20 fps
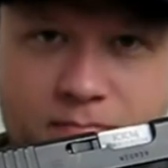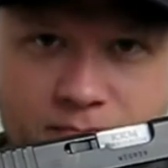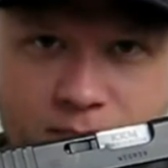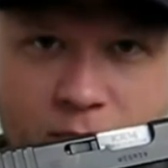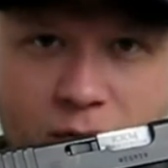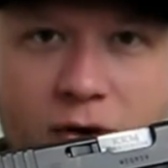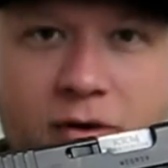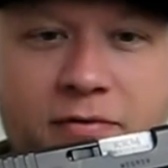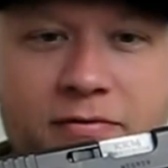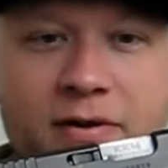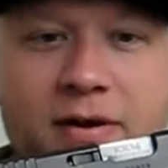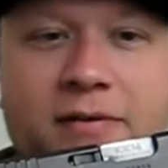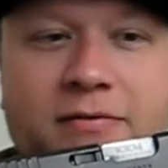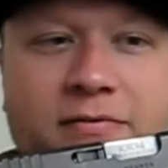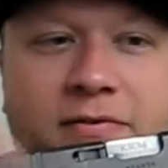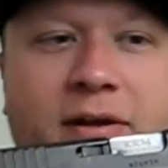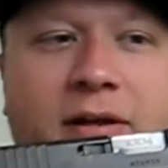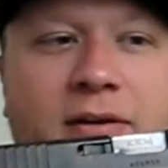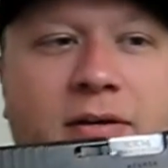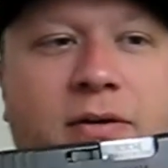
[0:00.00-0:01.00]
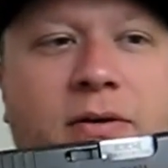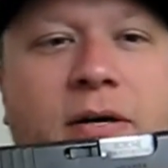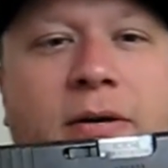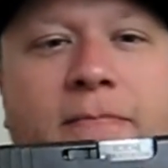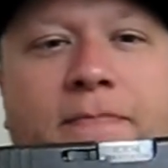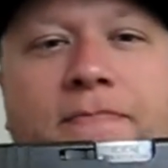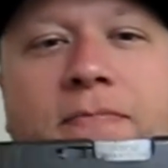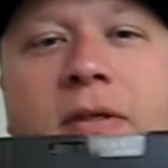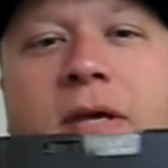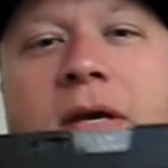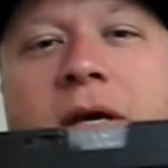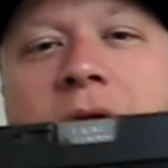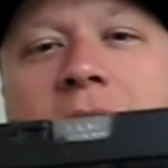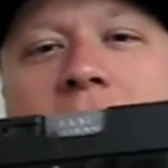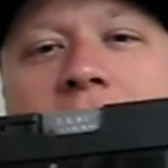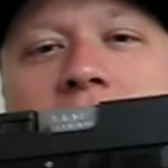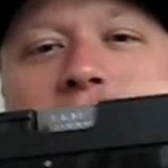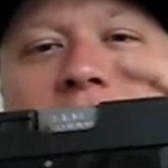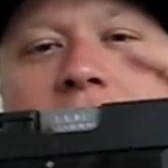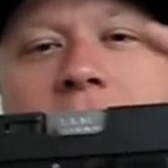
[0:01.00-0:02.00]
perfect fit to it.
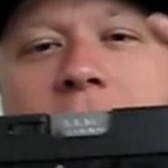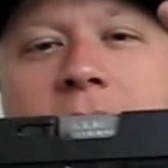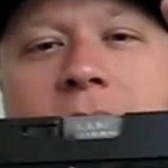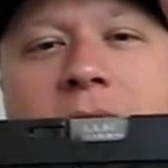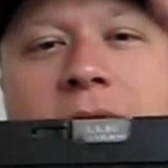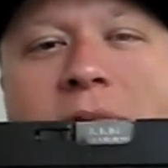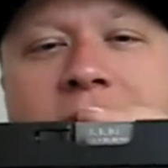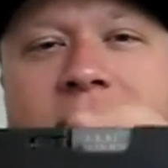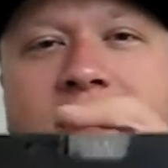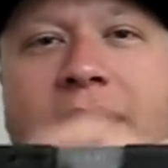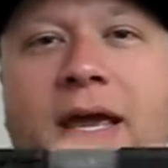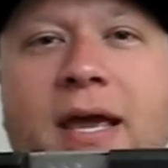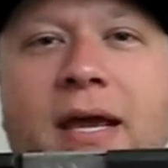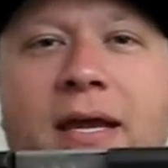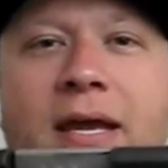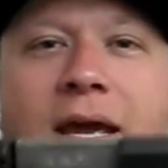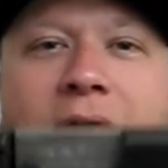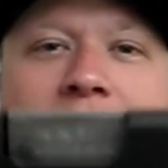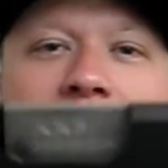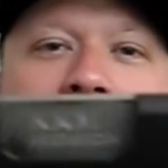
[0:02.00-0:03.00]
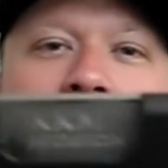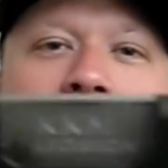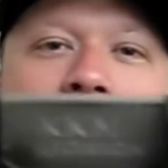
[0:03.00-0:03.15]
This KKM